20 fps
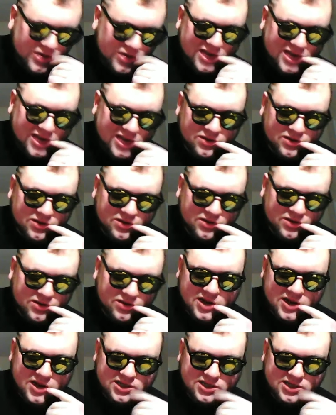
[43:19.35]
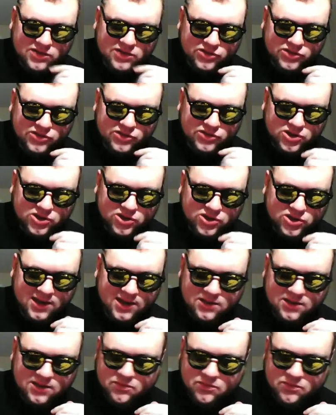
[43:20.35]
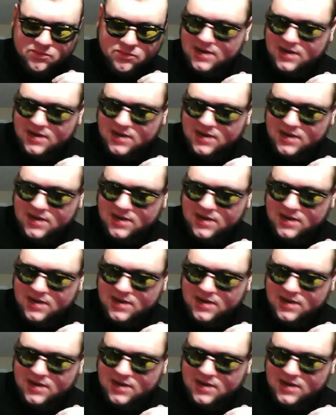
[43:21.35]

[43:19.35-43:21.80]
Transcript: I've been thinking about a general strike, and